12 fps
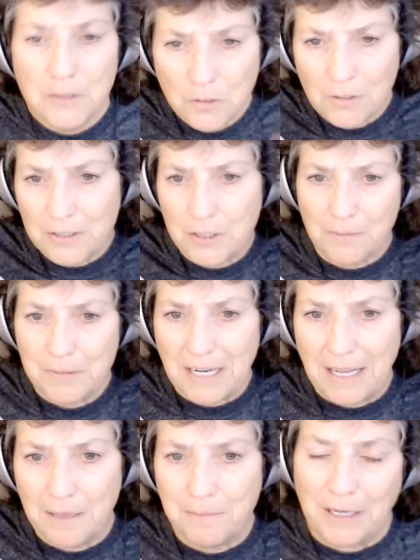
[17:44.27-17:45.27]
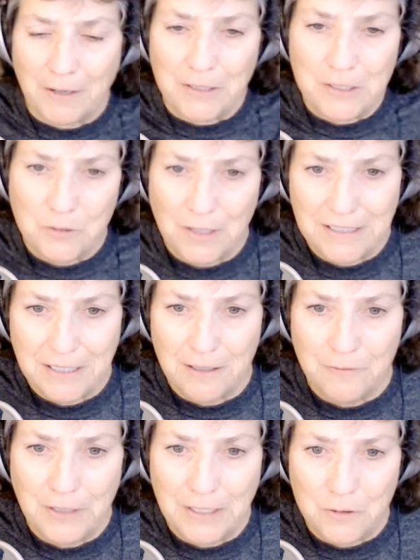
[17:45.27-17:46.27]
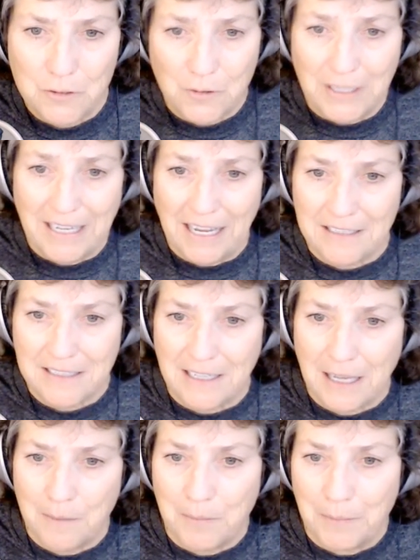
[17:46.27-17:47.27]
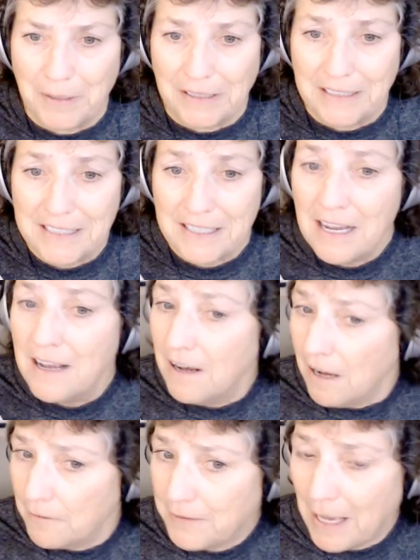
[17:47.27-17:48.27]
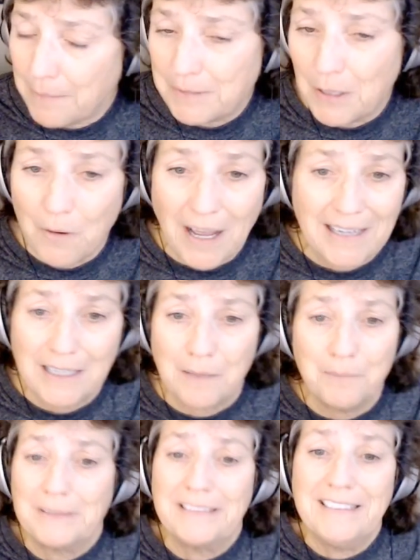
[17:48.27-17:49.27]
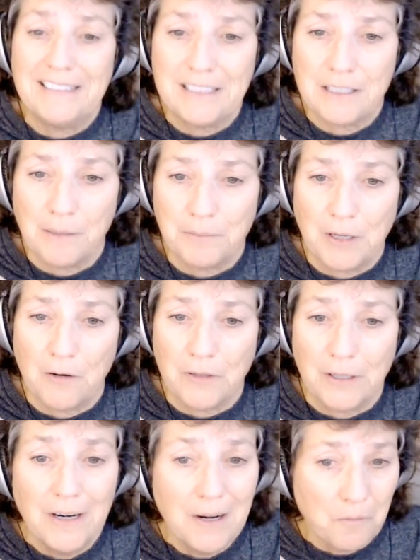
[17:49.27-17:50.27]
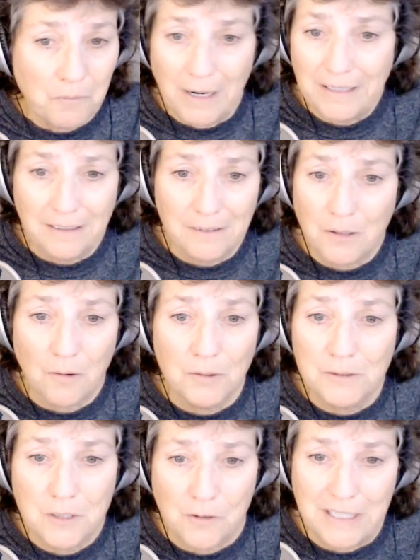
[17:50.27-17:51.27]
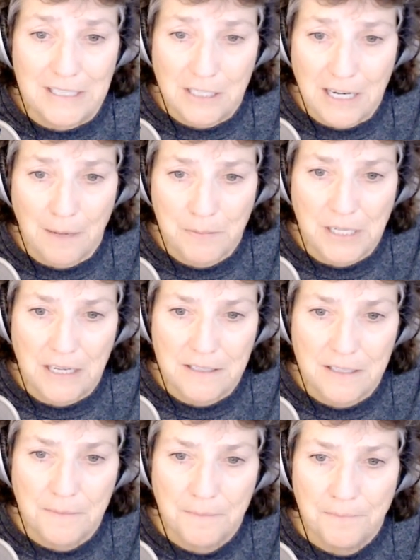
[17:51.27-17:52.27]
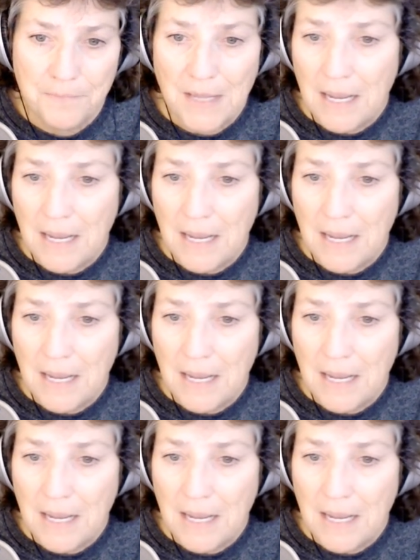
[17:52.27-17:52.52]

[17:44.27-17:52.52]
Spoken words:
I sort of jumped ahead by going straight to the video screencasting capabilities of Capto, and I completely skipped over regular old screen snapshots.